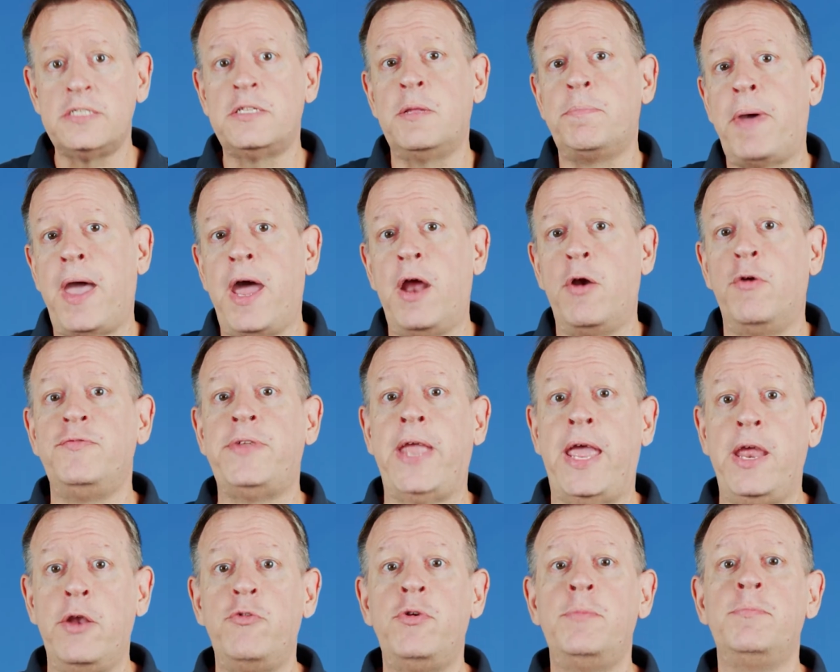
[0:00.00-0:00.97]
the power of
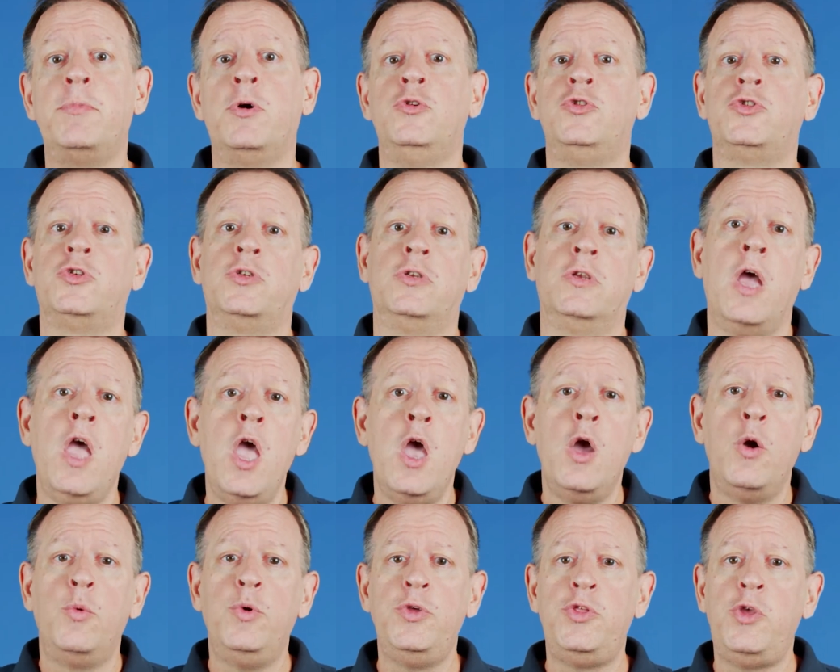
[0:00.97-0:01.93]
data in motion
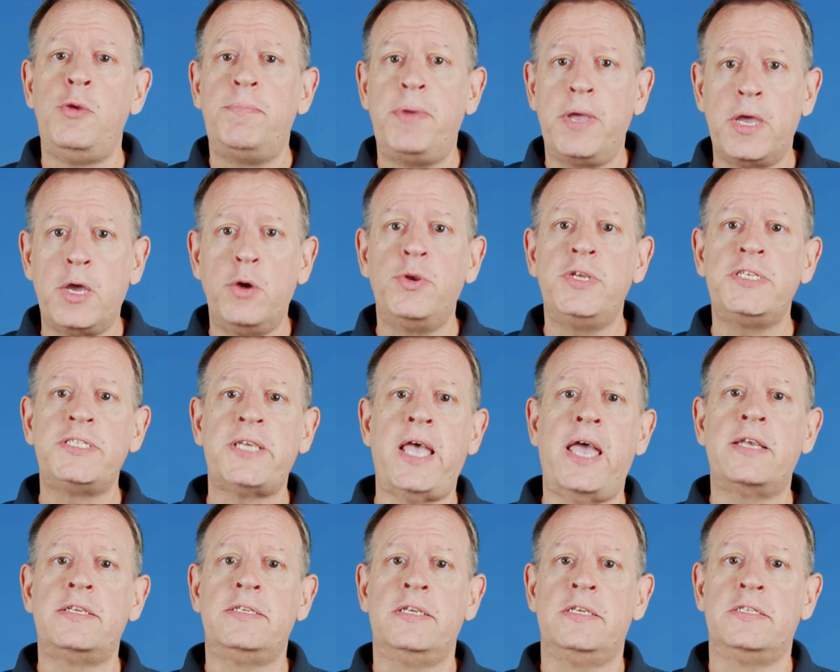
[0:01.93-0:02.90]
with ubiquitous
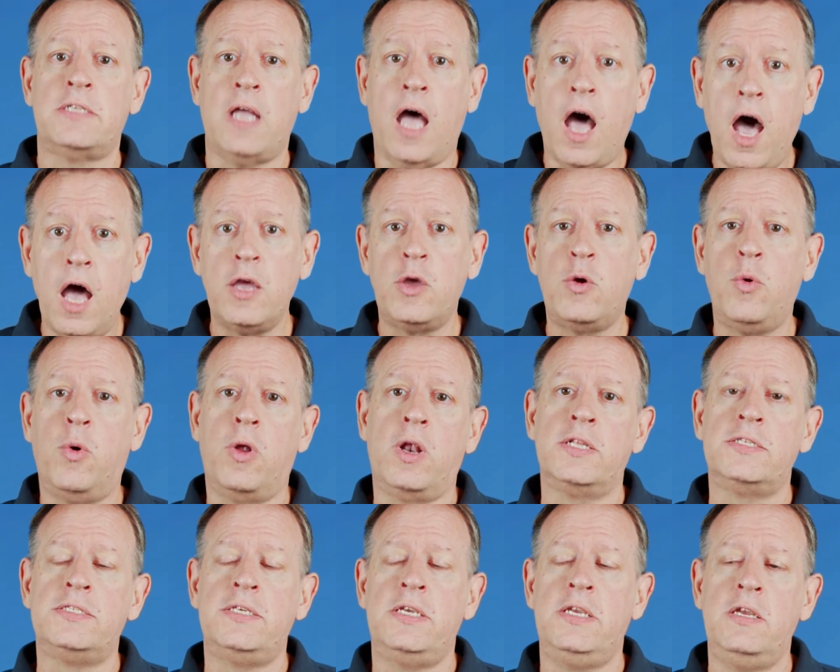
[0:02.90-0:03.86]
access to
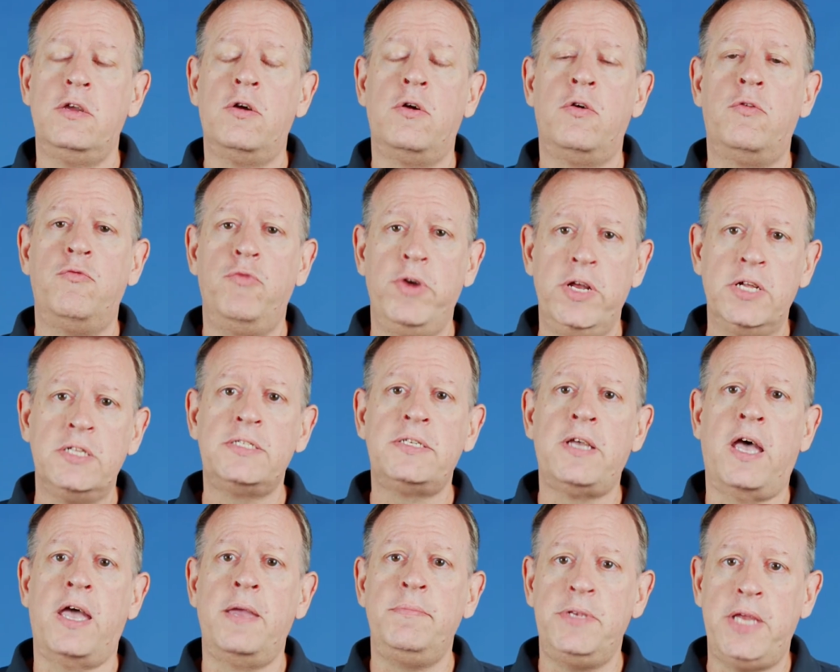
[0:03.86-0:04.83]
high-quality,
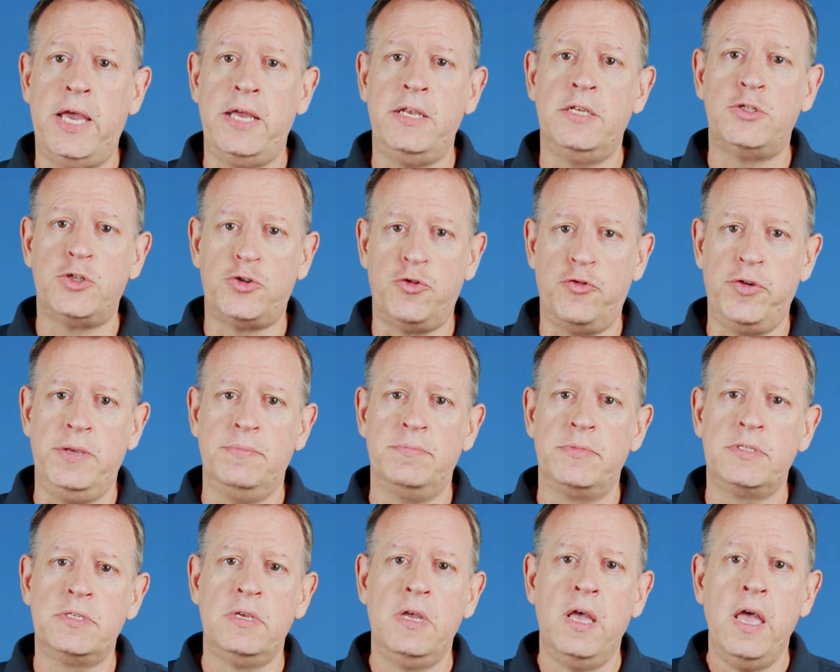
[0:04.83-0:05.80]
real-time data
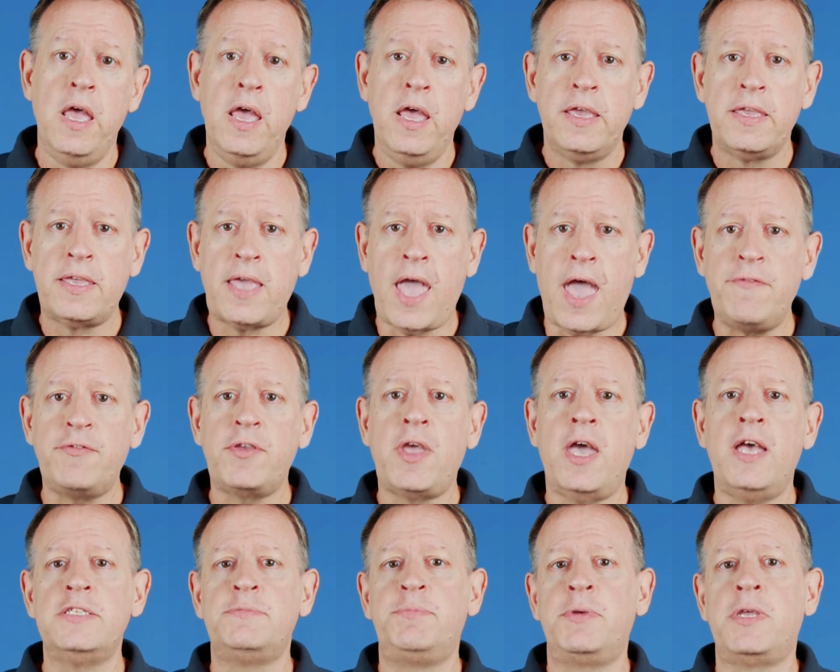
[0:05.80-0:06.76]
streams. Kafka
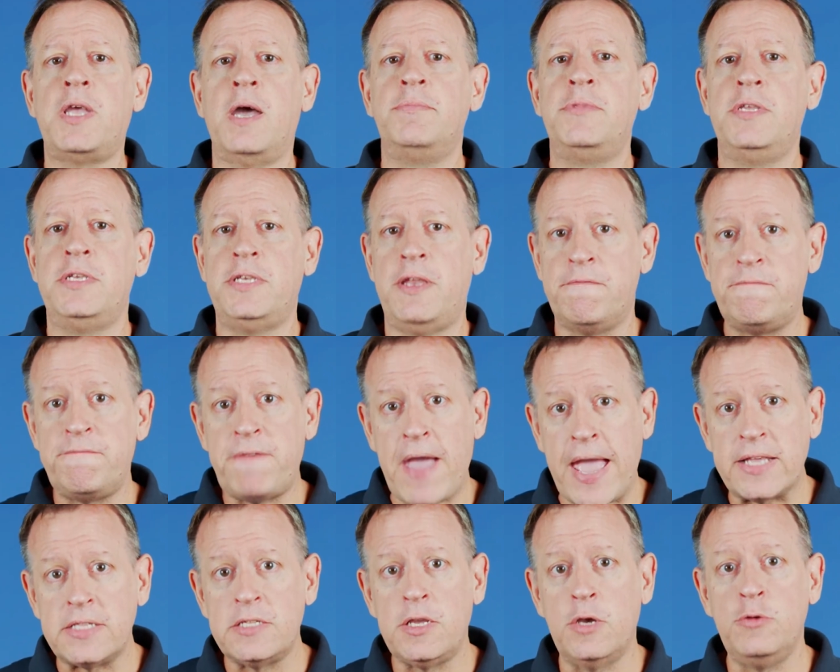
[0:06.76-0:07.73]
has become the de
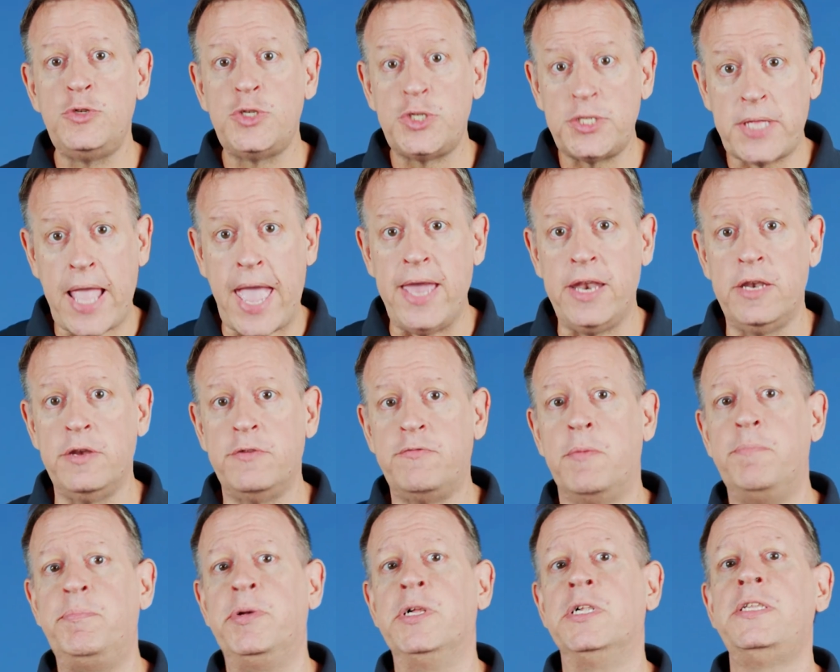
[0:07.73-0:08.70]
facto standard for
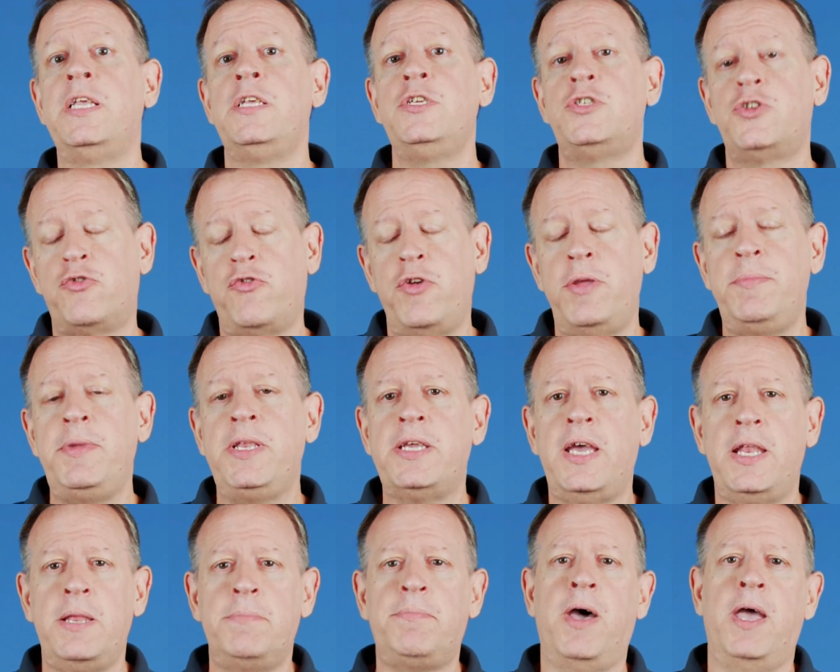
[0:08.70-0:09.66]
building streaming
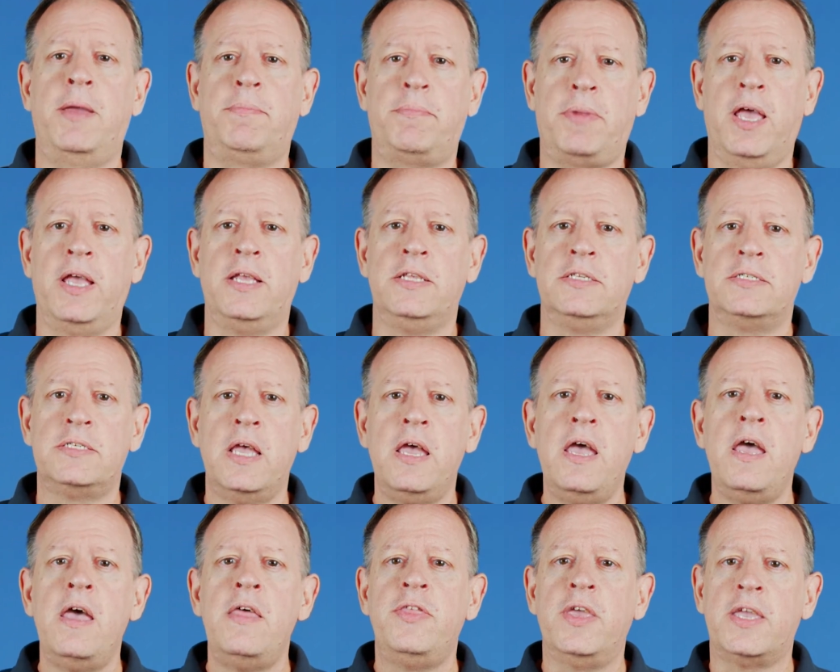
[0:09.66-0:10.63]
data pipelines
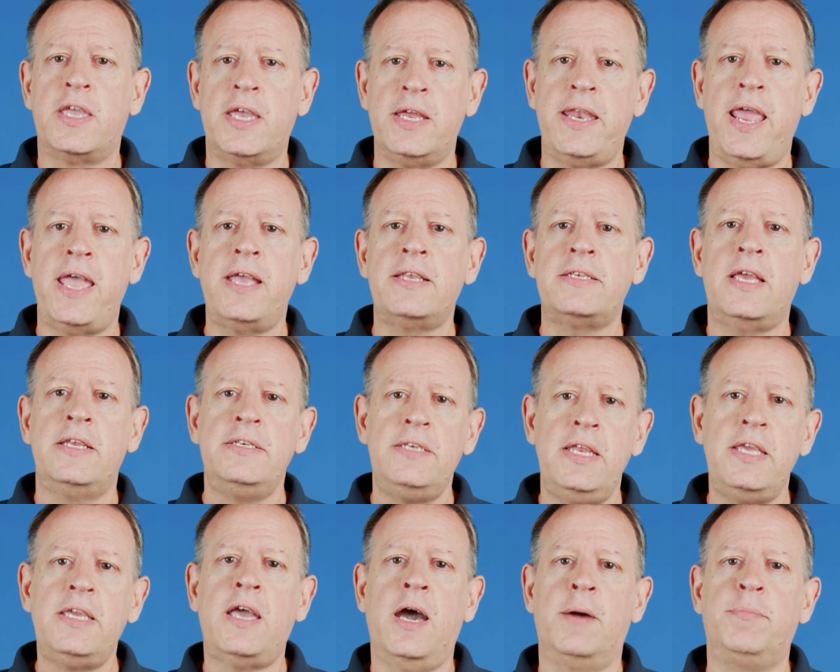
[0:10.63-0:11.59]
that connect and
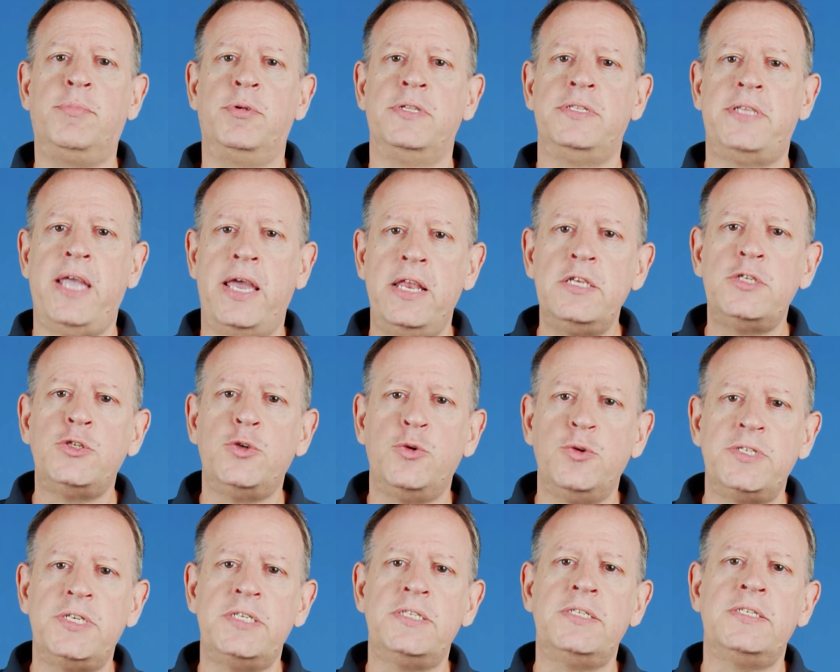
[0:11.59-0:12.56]
decouple data
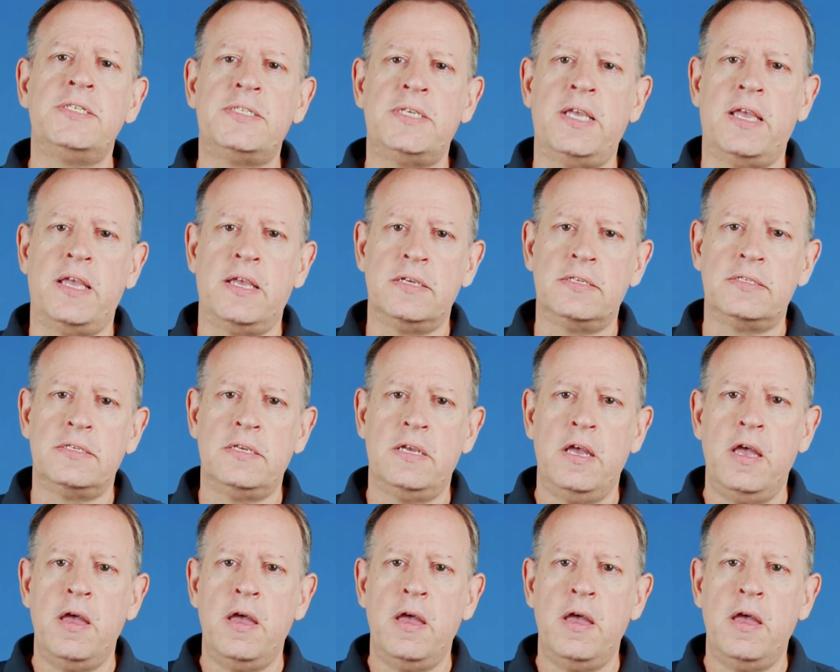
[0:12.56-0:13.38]
sources and sinks,